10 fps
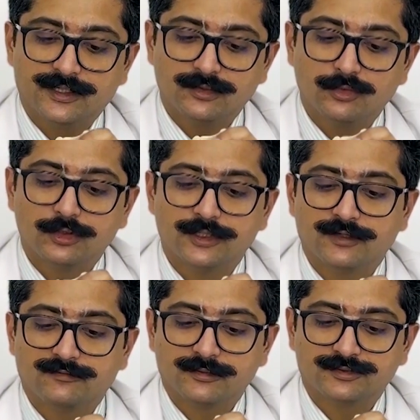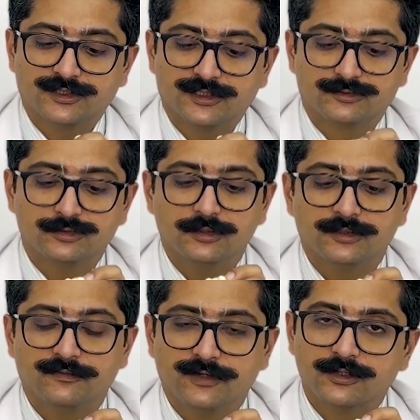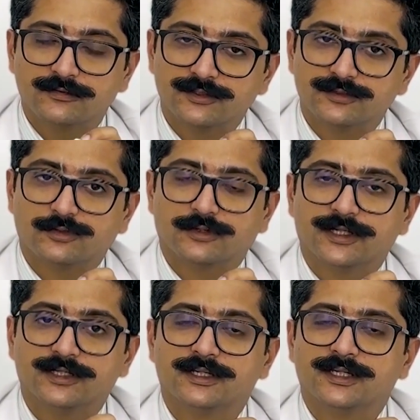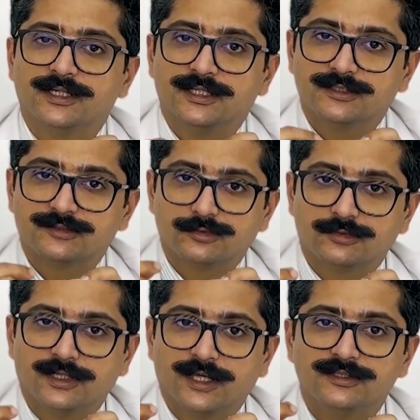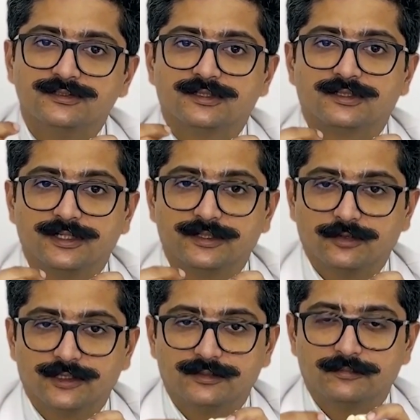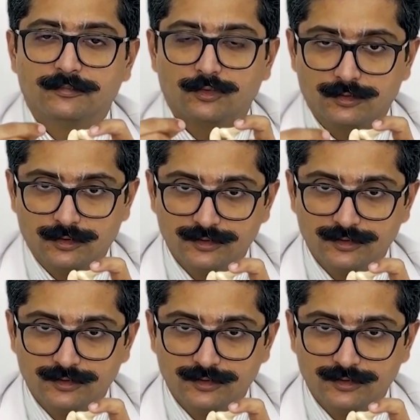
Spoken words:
and a hole develops here. So the wear of the socket is known as glenoid bone